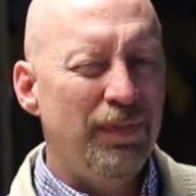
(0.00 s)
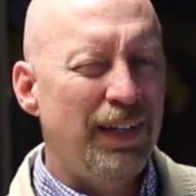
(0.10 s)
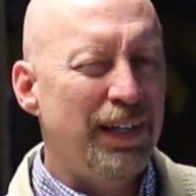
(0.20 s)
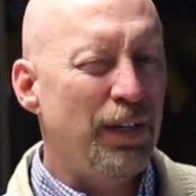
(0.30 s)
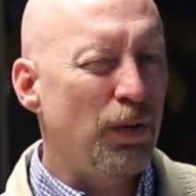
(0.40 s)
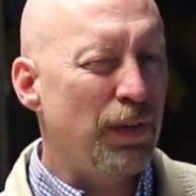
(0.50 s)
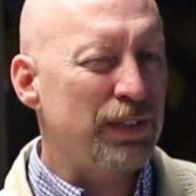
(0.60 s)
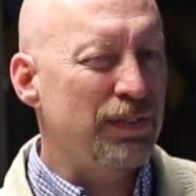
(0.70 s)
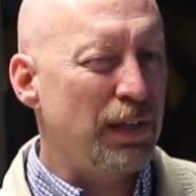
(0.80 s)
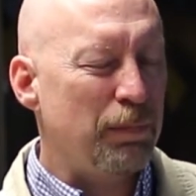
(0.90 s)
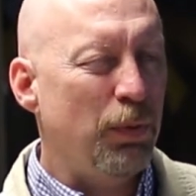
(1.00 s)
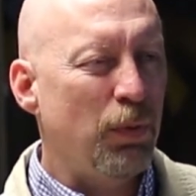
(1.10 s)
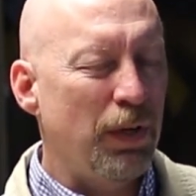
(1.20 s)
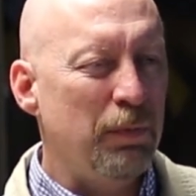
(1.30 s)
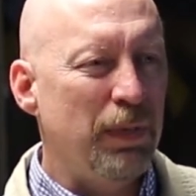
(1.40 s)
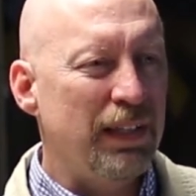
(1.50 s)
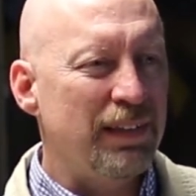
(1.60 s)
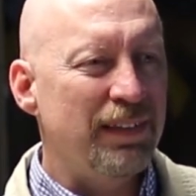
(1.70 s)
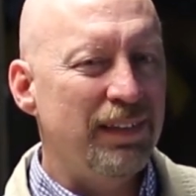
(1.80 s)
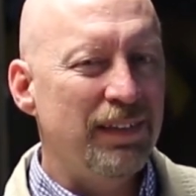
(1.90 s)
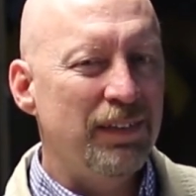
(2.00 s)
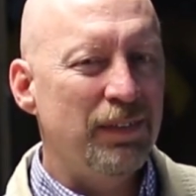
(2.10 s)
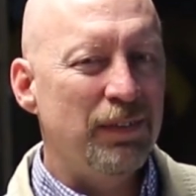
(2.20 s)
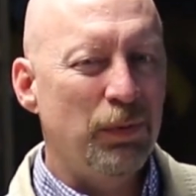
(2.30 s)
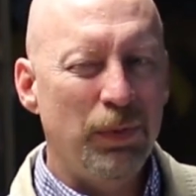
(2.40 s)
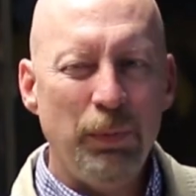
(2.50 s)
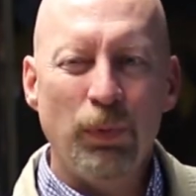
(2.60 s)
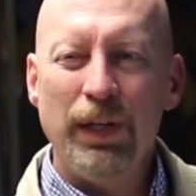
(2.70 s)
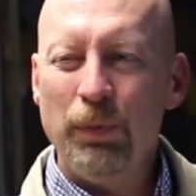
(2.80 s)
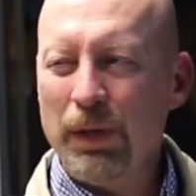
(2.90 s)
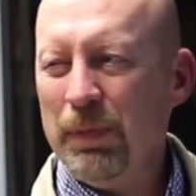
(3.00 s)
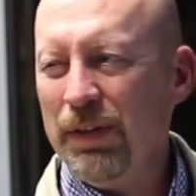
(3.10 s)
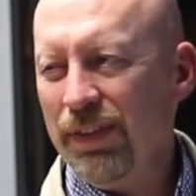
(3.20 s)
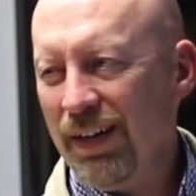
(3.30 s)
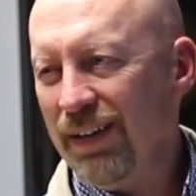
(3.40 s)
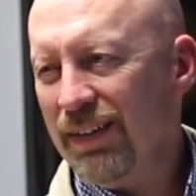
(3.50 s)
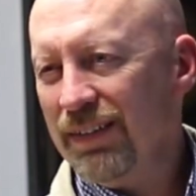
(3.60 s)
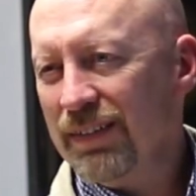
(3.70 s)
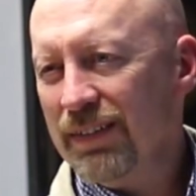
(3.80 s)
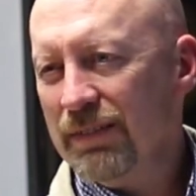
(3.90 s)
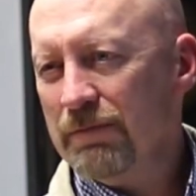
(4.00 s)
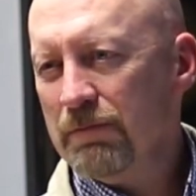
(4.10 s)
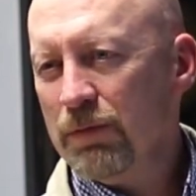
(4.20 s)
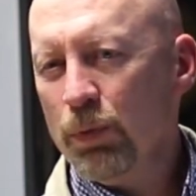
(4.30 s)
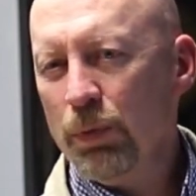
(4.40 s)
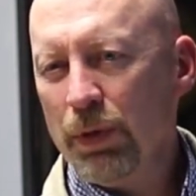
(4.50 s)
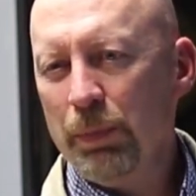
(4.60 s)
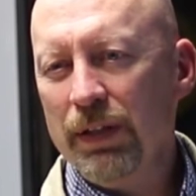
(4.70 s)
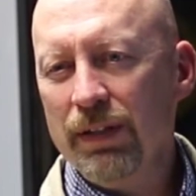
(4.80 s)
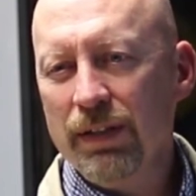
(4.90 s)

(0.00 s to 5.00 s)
I know that's not porn, but we really want to be there? We want to be.